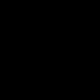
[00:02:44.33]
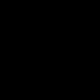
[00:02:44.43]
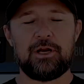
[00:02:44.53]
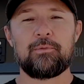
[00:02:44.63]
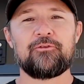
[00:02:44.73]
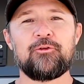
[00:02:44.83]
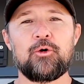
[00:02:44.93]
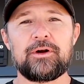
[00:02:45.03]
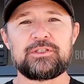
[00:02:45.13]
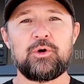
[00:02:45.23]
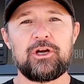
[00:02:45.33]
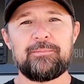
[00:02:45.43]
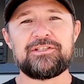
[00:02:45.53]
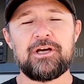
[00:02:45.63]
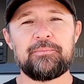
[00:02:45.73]
Number 4 is going to
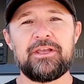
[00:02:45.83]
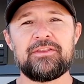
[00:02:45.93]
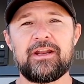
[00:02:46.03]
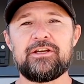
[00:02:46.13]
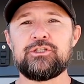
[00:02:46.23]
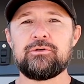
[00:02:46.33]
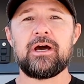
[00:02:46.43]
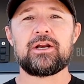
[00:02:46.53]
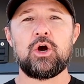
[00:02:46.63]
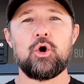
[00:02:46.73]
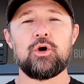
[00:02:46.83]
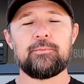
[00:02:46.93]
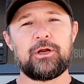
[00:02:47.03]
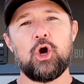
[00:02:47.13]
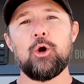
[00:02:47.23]
be something that I do not own
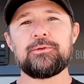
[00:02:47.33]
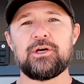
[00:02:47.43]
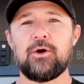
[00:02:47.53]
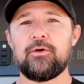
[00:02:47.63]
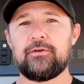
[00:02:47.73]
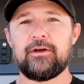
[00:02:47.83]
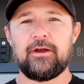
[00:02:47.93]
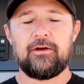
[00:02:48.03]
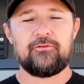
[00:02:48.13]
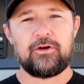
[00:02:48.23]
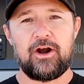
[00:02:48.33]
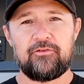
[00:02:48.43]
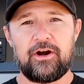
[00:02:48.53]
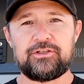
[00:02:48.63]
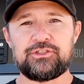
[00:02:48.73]
but hope to own very,
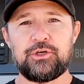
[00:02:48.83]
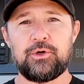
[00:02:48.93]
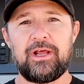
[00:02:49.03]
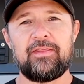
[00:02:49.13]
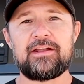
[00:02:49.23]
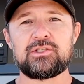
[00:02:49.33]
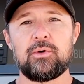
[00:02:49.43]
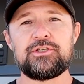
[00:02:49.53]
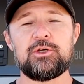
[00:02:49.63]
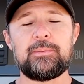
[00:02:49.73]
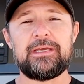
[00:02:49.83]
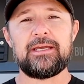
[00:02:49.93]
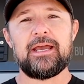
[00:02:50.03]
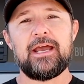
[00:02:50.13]
very soon, and that's going to be